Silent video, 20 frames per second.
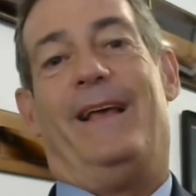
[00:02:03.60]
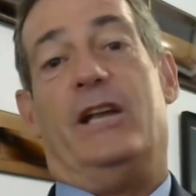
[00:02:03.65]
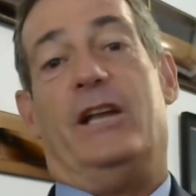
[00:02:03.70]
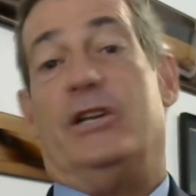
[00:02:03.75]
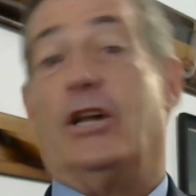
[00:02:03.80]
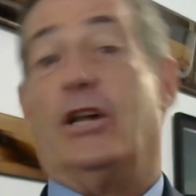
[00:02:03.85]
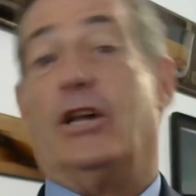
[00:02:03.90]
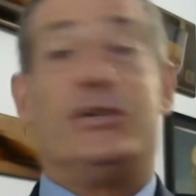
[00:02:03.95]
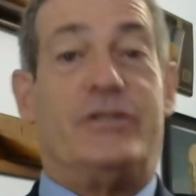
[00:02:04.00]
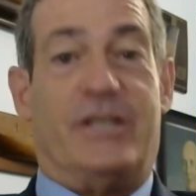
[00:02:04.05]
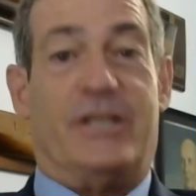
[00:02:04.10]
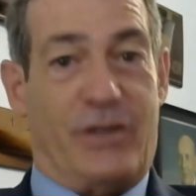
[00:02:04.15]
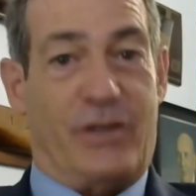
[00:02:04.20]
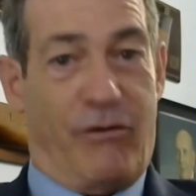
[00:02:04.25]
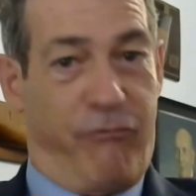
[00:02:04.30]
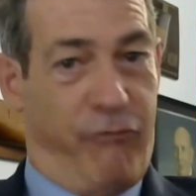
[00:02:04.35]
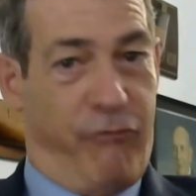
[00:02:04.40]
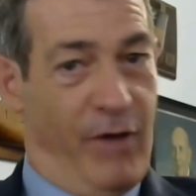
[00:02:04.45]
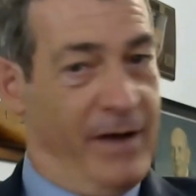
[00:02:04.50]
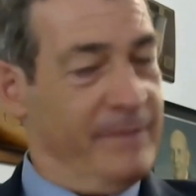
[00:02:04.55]
not the
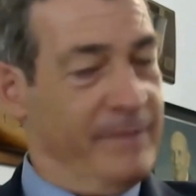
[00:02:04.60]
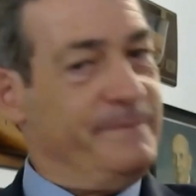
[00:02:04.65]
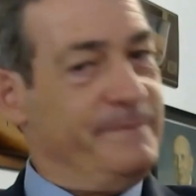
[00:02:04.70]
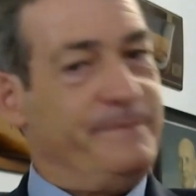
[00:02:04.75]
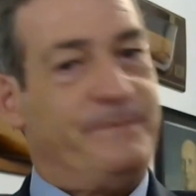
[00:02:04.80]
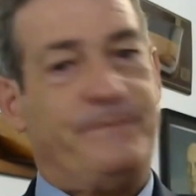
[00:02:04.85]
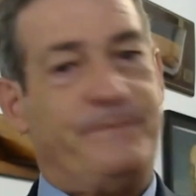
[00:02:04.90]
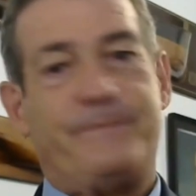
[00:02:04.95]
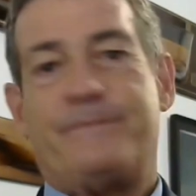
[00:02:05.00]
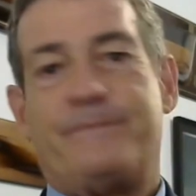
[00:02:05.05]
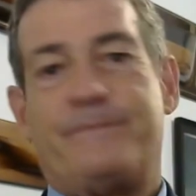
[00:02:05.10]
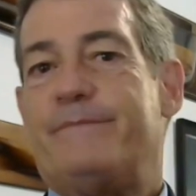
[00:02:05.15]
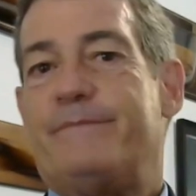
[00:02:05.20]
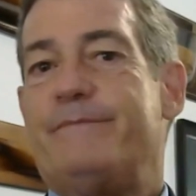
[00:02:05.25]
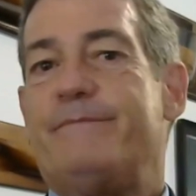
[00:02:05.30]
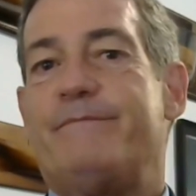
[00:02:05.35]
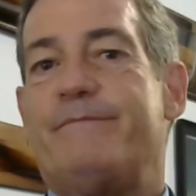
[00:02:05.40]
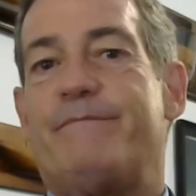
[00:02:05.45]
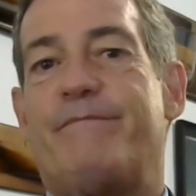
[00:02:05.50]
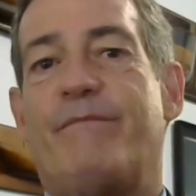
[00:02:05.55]
software.
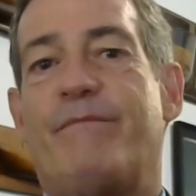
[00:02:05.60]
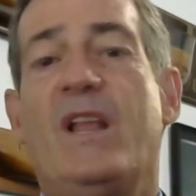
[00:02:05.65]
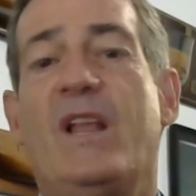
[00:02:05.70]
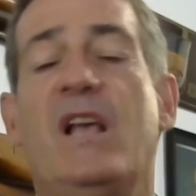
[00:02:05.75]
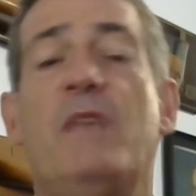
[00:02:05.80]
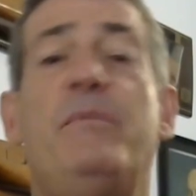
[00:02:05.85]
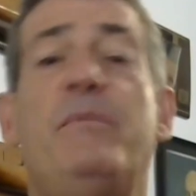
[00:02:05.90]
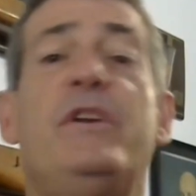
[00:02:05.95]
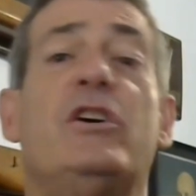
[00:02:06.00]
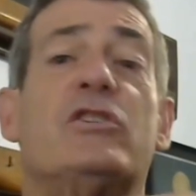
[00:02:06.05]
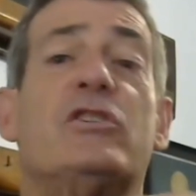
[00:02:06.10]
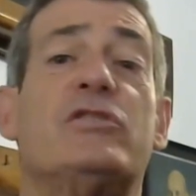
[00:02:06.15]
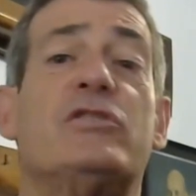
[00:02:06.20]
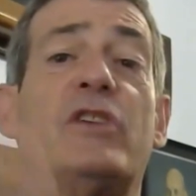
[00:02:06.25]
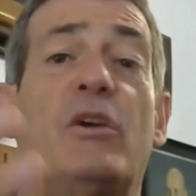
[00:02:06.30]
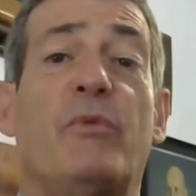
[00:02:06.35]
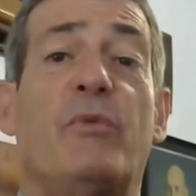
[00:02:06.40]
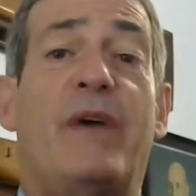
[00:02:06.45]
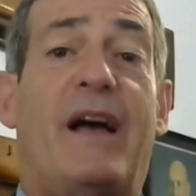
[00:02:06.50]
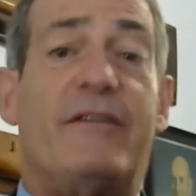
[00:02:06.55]

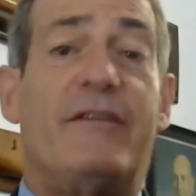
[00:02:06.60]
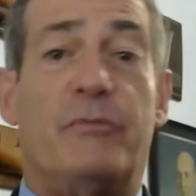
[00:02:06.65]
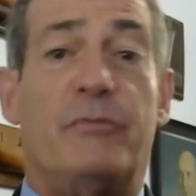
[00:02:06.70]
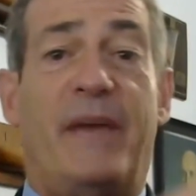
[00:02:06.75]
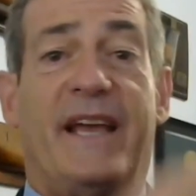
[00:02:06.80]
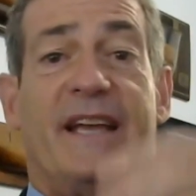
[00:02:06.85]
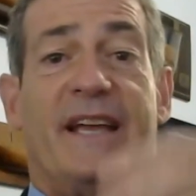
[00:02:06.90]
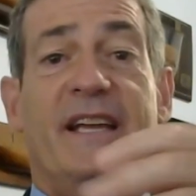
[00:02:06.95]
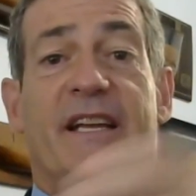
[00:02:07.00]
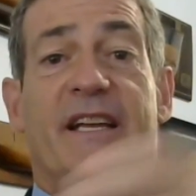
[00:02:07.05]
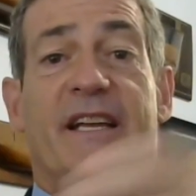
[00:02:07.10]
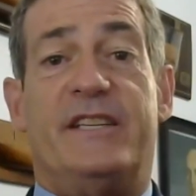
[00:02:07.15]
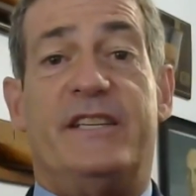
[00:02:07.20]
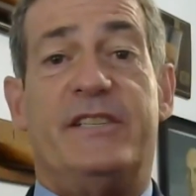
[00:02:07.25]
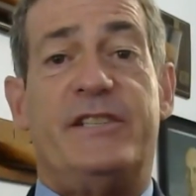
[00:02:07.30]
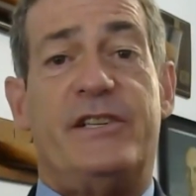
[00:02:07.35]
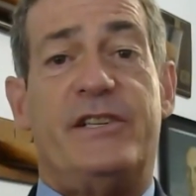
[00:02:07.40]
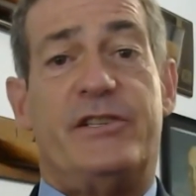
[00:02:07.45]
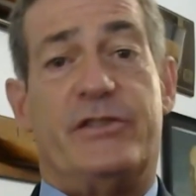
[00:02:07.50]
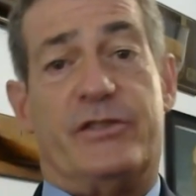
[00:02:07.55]
Because we have to make
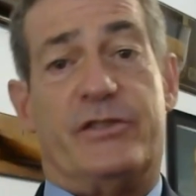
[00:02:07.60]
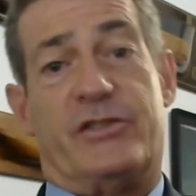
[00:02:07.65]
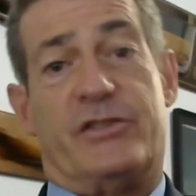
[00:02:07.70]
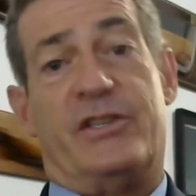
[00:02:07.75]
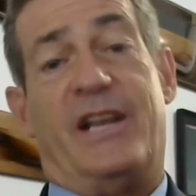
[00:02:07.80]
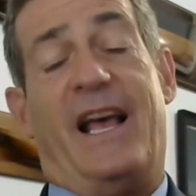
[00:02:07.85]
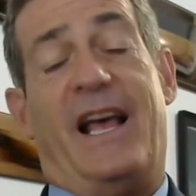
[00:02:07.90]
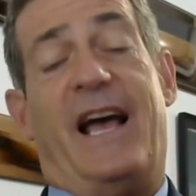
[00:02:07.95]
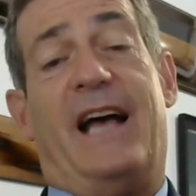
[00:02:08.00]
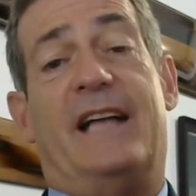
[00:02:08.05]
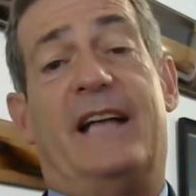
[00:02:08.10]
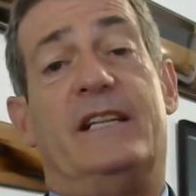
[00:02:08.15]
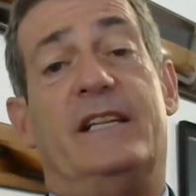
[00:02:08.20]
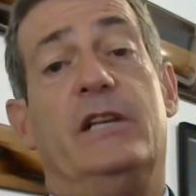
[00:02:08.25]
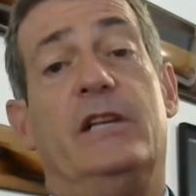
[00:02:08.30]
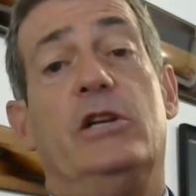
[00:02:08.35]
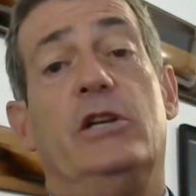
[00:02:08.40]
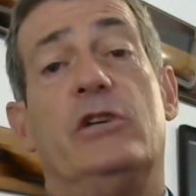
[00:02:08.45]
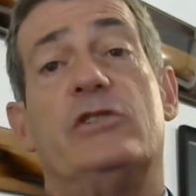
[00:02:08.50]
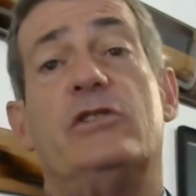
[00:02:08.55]
decisions, and
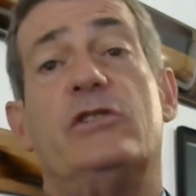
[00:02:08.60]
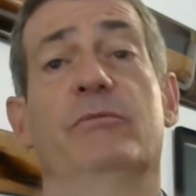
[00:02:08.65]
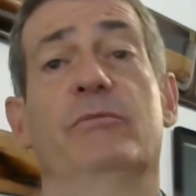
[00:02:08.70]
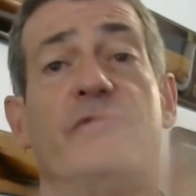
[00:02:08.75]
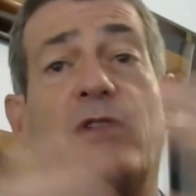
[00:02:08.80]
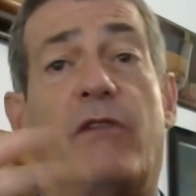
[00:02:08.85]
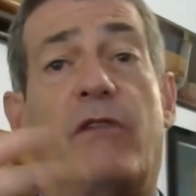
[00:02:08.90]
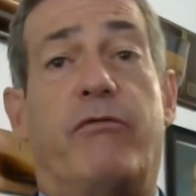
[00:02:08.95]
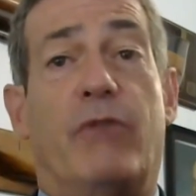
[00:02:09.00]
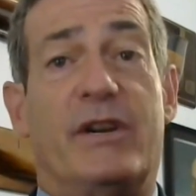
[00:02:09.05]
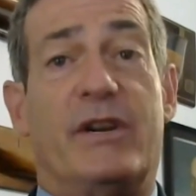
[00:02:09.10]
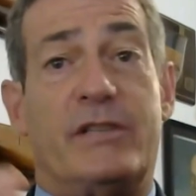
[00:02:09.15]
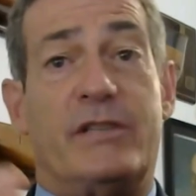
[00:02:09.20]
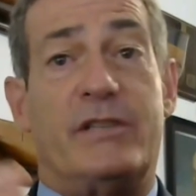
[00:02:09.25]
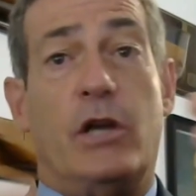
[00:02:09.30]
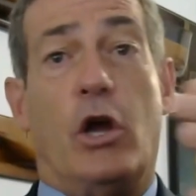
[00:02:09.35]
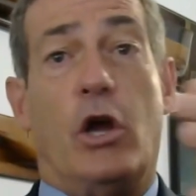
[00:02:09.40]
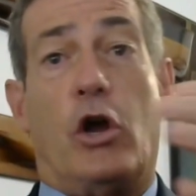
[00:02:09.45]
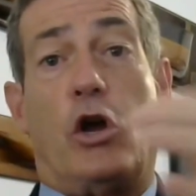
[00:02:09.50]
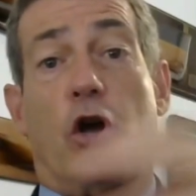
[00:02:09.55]
some
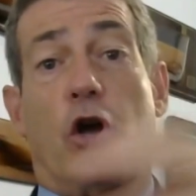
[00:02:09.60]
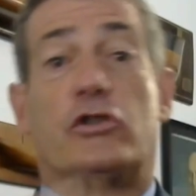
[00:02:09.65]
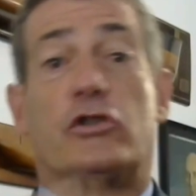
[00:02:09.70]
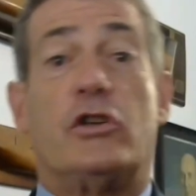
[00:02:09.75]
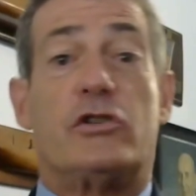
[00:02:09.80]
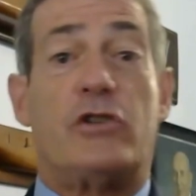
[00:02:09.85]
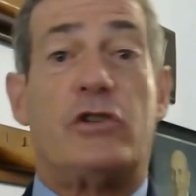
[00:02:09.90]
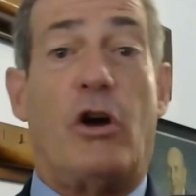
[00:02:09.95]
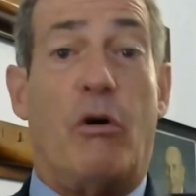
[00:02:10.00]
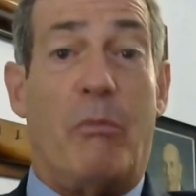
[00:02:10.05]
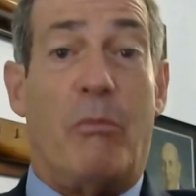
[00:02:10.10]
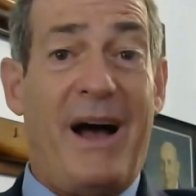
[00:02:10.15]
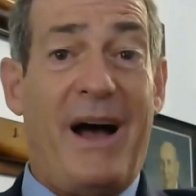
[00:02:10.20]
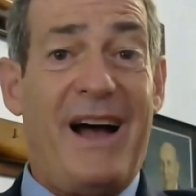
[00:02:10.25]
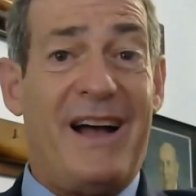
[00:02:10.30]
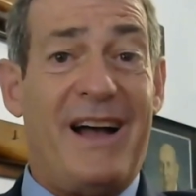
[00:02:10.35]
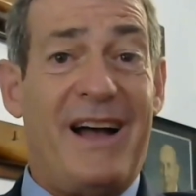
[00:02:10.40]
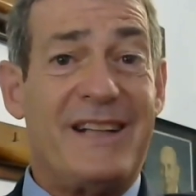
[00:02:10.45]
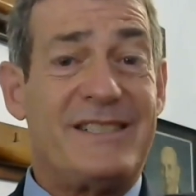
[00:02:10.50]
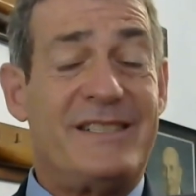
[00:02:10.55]
softwares cost so
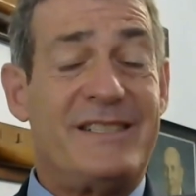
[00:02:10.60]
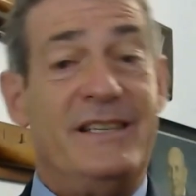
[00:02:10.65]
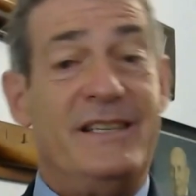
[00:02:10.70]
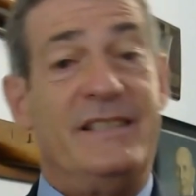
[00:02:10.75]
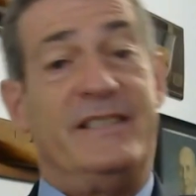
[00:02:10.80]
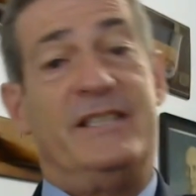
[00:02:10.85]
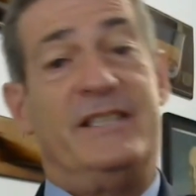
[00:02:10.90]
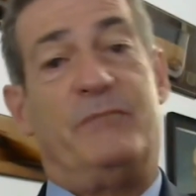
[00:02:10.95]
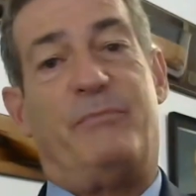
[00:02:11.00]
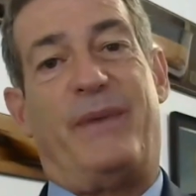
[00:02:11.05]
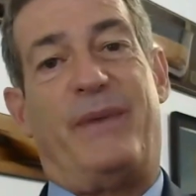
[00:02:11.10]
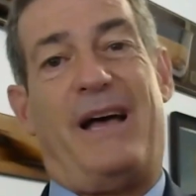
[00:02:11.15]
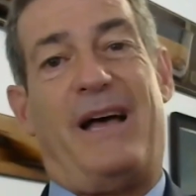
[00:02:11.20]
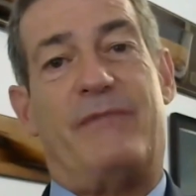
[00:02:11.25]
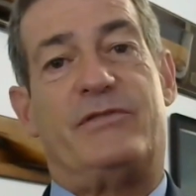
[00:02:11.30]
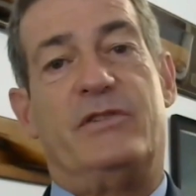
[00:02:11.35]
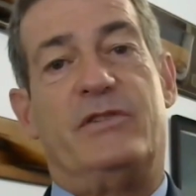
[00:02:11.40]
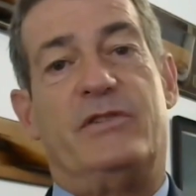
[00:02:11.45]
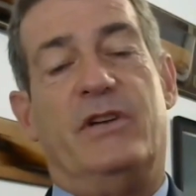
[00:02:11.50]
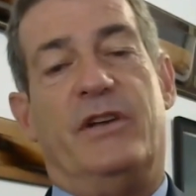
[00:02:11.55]
much that
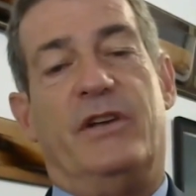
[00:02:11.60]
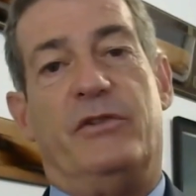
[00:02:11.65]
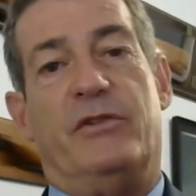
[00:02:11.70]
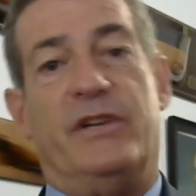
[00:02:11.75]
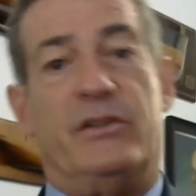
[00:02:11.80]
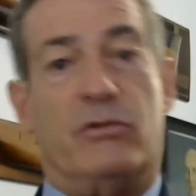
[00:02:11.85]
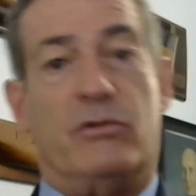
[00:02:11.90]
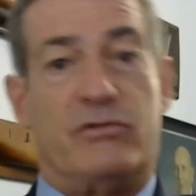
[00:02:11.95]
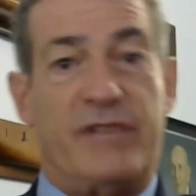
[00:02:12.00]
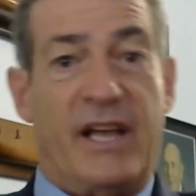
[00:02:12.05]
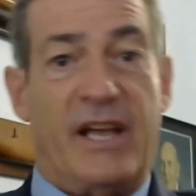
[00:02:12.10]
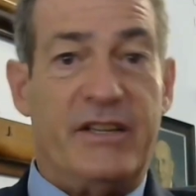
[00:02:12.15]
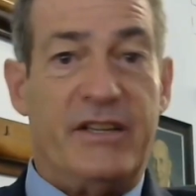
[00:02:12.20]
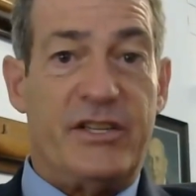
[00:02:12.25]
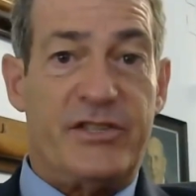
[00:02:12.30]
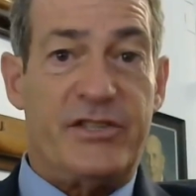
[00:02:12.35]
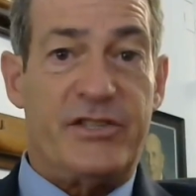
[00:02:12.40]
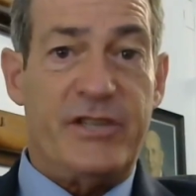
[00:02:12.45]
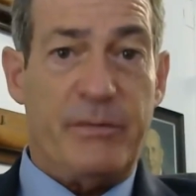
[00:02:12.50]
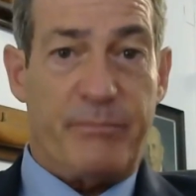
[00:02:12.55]
perhaps you need to sell the
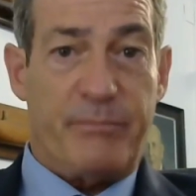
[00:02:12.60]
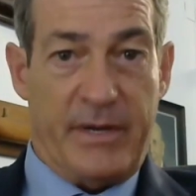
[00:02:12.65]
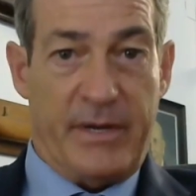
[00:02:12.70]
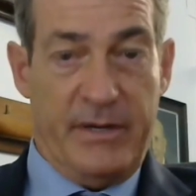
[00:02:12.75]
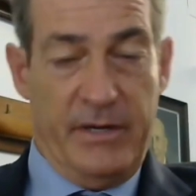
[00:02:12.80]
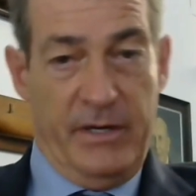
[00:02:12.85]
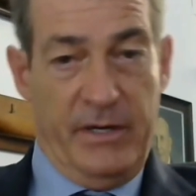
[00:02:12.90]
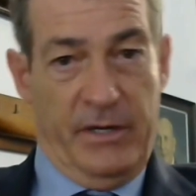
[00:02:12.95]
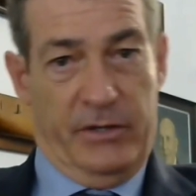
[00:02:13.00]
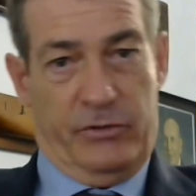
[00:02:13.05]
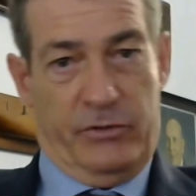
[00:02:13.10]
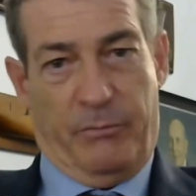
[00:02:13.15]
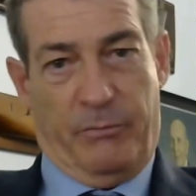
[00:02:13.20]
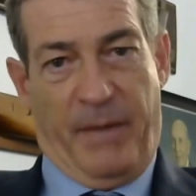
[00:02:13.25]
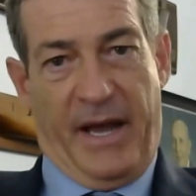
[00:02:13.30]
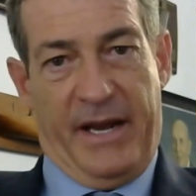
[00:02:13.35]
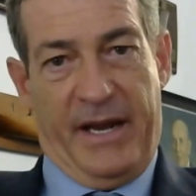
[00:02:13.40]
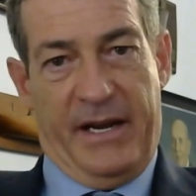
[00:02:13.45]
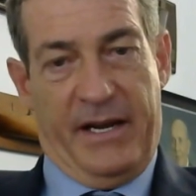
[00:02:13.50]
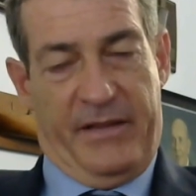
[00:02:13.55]
ship to
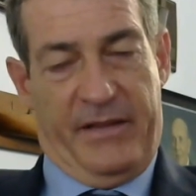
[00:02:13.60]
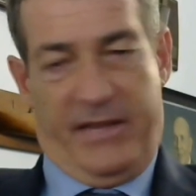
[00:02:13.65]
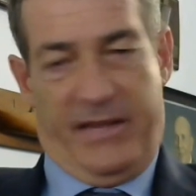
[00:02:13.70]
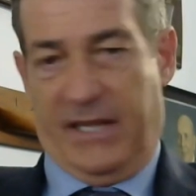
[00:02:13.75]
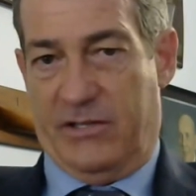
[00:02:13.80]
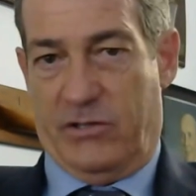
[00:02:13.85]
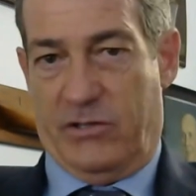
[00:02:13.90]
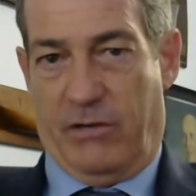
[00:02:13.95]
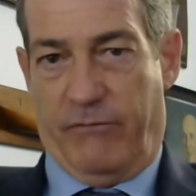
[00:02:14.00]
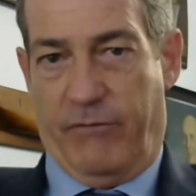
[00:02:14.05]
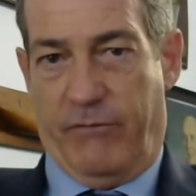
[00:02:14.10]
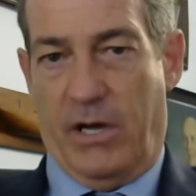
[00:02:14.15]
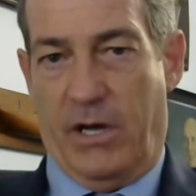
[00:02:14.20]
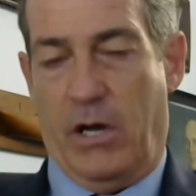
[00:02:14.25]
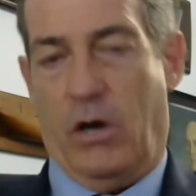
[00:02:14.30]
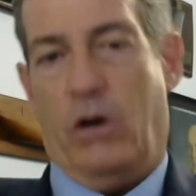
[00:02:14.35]
buy that software.